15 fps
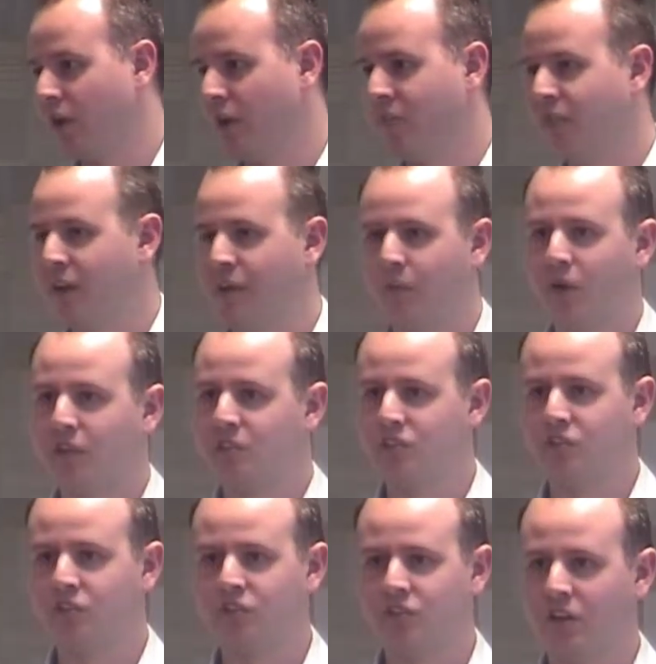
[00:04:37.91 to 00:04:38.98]
I don't know if
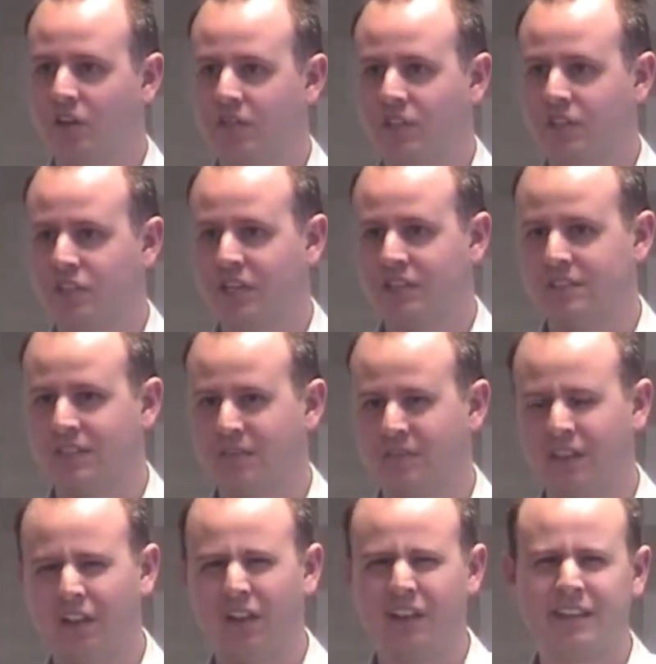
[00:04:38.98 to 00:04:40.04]
anybody's used a lot of the chat stuff,
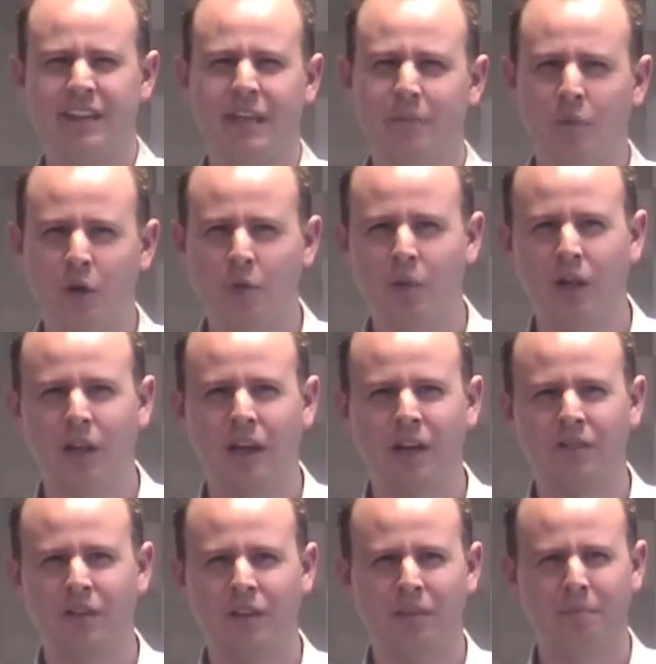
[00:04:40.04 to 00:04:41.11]
like T-Mobile
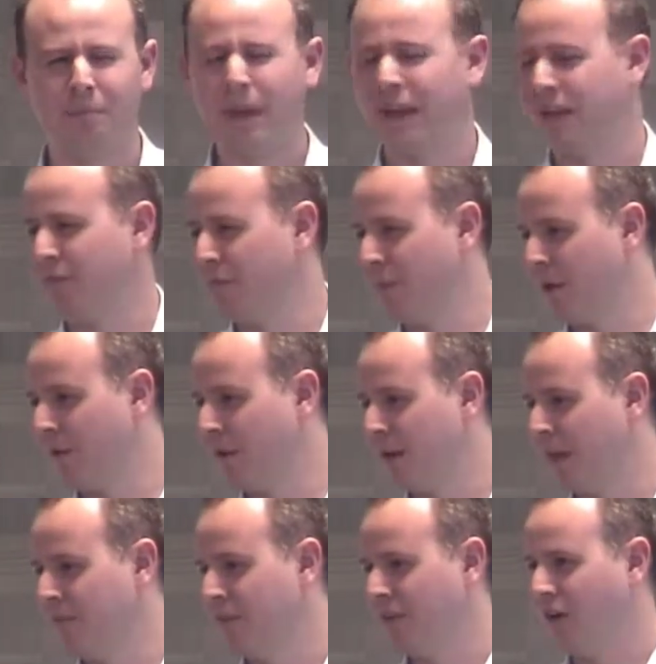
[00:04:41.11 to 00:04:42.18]
have it, Bank of
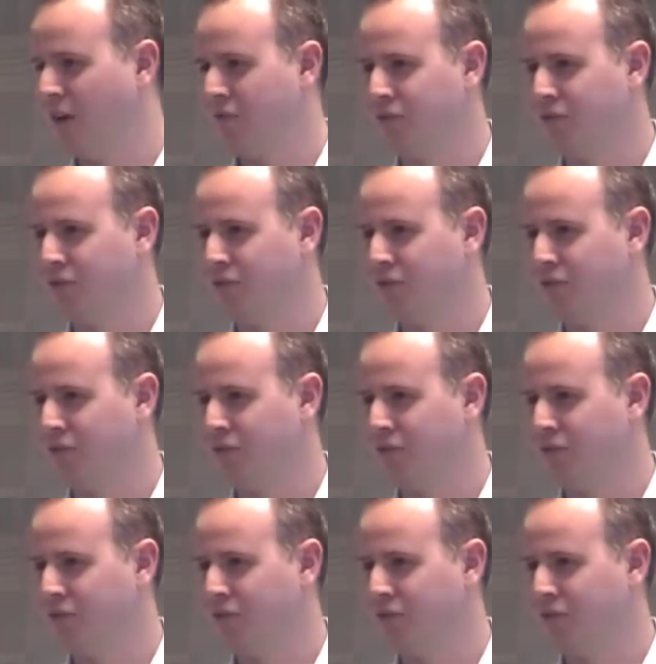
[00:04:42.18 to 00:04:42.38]
America have it.